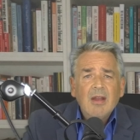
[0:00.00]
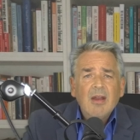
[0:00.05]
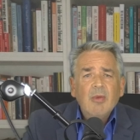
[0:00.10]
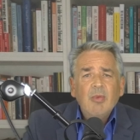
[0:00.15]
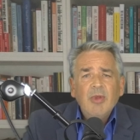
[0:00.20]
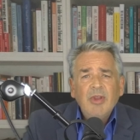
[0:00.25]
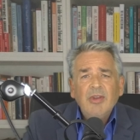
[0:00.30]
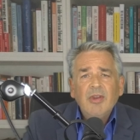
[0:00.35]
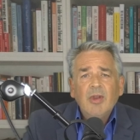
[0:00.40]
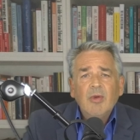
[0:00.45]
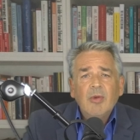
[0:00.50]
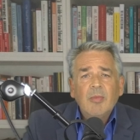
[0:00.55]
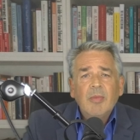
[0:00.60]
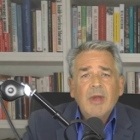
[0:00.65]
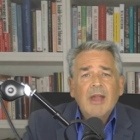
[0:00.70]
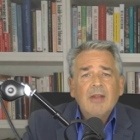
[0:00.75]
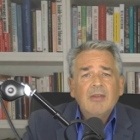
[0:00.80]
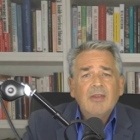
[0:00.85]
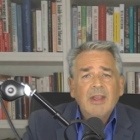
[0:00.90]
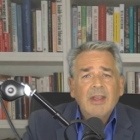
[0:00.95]
And we knew
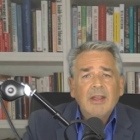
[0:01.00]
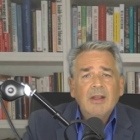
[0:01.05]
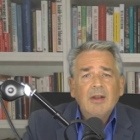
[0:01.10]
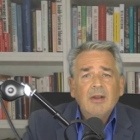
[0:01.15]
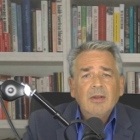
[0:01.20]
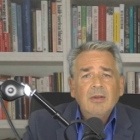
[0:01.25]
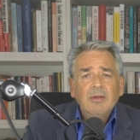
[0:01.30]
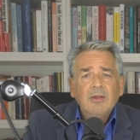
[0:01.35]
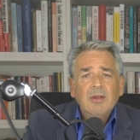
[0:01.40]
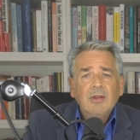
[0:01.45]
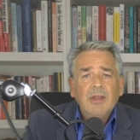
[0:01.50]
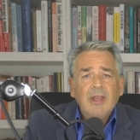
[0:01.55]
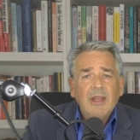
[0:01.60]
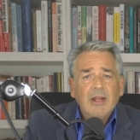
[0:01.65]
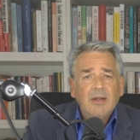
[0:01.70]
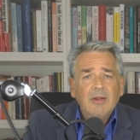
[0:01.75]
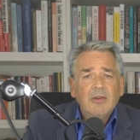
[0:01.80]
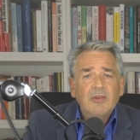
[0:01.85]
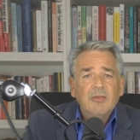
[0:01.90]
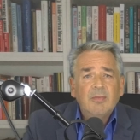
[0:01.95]
about England and the
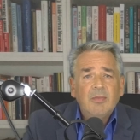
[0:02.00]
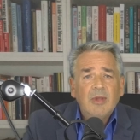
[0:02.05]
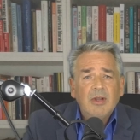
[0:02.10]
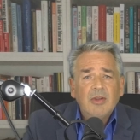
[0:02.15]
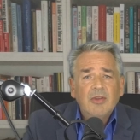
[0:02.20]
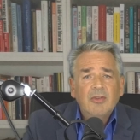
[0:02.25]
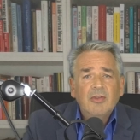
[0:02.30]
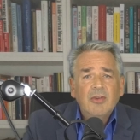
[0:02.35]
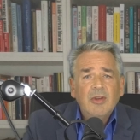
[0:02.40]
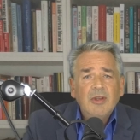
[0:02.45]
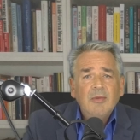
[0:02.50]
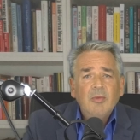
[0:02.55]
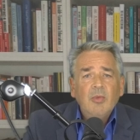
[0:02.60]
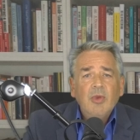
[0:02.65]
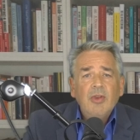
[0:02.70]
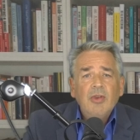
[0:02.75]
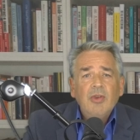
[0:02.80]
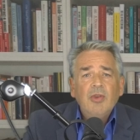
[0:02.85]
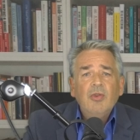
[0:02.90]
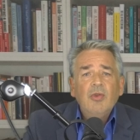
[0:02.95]
English military.
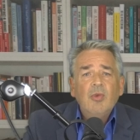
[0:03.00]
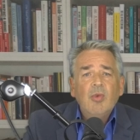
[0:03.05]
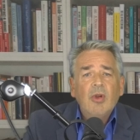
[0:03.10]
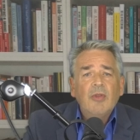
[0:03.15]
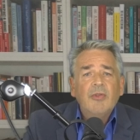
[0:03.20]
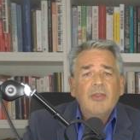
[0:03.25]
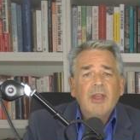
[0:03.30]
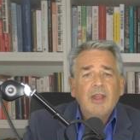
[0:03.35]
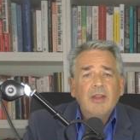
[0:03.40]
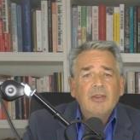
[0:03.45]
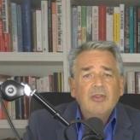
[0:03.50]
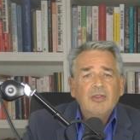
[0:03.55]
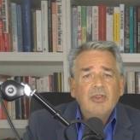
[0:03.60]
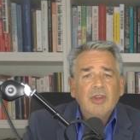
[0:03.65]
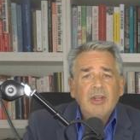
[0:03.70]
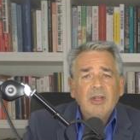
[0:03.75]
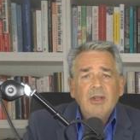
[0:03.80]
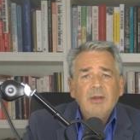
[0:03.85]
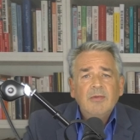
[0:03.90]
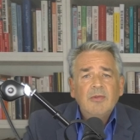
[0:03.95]
We knew what they
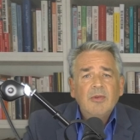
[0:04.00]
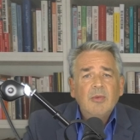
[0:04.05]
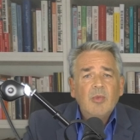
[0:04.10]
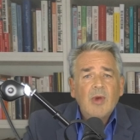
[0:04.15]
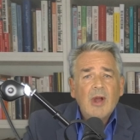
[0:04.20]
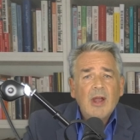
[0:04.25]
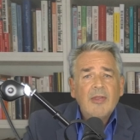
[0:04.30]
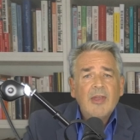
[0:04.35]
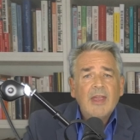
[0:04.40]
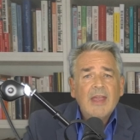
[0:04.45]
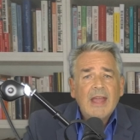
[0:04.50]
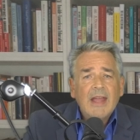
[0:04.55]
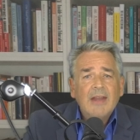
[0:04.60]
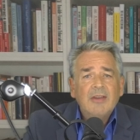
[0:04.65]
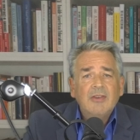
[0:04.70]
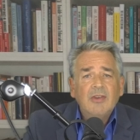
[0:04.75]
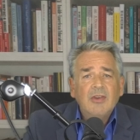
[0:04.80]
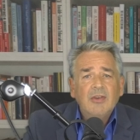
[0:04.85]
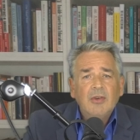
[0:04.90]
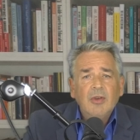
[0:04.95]
achieved and why they
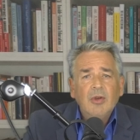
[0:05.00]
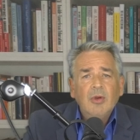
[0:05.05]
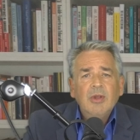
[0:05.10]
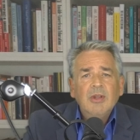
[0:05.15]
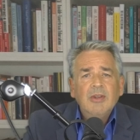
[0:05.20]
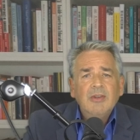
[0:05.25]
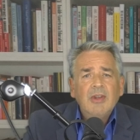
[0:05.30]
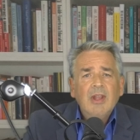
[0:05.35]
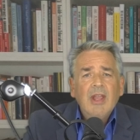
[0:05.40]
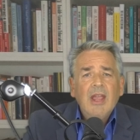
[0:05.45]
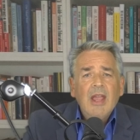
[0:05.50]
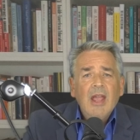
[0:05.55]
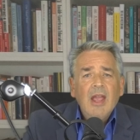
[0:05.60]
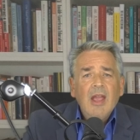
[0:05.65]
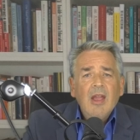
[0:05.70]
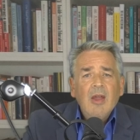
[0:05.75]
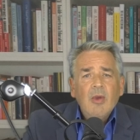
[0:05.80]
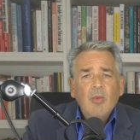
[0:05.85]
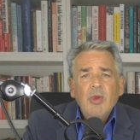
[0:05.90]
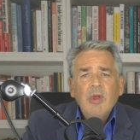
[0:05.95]
had to do it.
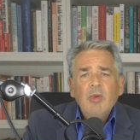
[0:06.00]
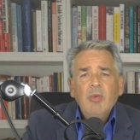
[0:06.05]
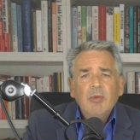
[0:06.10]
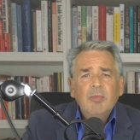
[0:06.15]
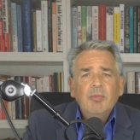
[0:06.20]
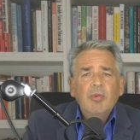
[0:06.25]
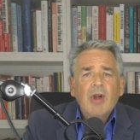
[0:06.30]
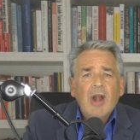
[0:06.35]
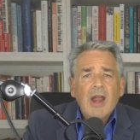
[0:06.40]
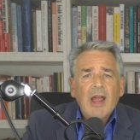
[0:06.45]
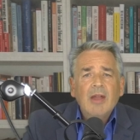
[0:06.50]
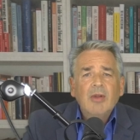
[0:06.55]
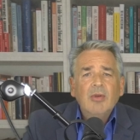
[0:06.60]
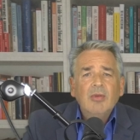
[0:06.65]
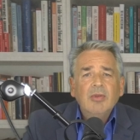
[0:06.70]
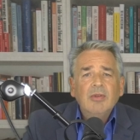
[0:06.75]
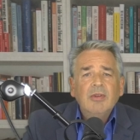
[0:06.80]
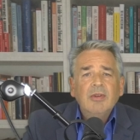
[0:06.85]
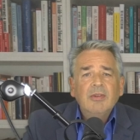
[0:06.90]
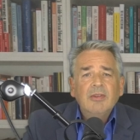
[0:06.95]
We were
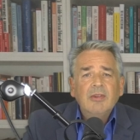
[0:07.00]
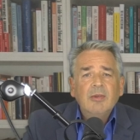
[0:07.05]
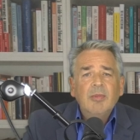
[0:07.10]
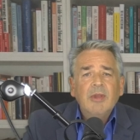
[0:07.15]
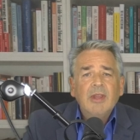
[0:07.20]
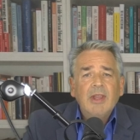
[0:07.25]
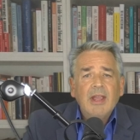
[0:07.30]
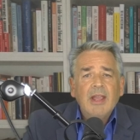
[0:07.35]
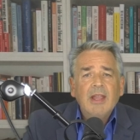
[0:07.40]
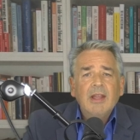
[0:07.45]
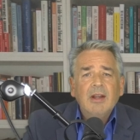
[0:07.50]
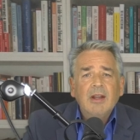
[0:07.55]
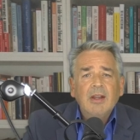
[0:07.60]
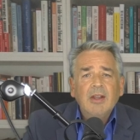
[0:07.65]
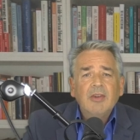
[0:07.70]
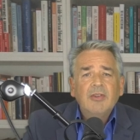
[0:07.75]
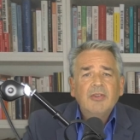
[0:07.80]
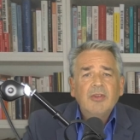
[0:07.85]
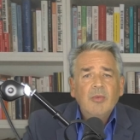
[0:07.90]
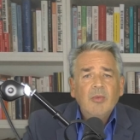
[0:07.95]
proud to be
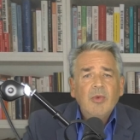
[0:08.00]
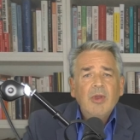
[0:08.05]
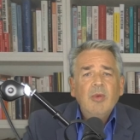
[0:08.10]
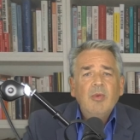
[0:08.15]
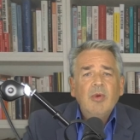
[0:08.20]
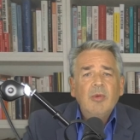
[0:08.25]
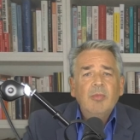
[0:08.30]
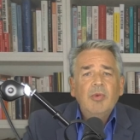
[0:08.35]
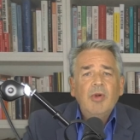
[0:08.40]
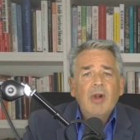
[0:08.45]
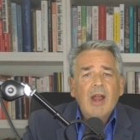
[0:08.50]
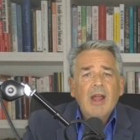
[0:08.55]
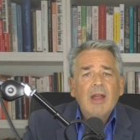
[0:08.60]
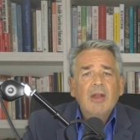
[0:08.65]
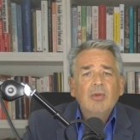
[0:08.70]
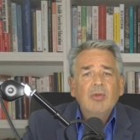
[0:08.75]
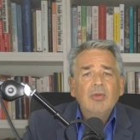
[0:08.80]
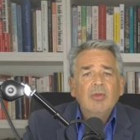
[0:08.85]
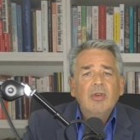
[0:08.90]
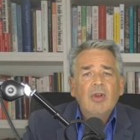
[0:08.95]
English and we were
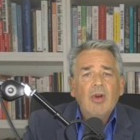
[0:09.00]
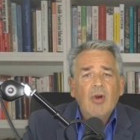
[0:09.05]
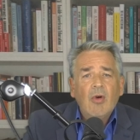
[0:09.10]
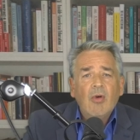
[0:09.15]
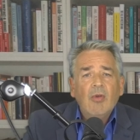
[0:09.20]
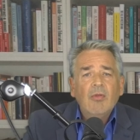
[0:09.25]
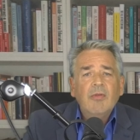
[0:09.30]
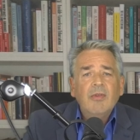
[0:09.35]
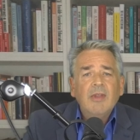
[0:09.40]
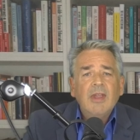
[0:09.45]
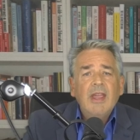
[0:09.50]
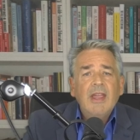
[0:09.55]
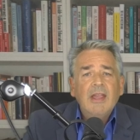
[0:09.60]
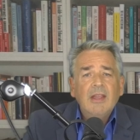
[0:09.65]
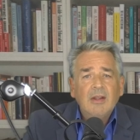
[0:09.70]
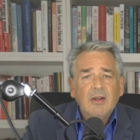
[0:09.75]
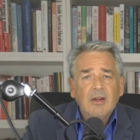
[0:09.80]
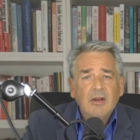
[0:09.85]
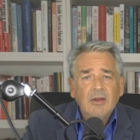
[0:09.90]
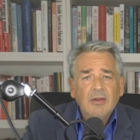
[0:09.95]
proud of
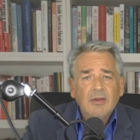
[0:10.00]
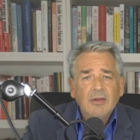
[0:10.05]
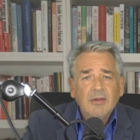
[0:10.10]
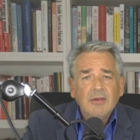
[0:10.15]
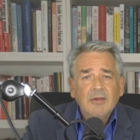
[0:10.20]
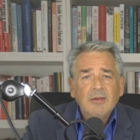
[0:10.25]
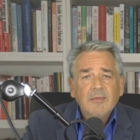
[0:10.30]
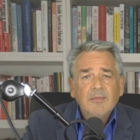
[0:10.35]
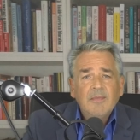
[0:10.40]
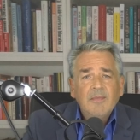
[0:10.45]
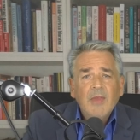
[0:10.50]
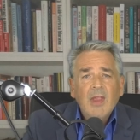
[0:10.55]
England.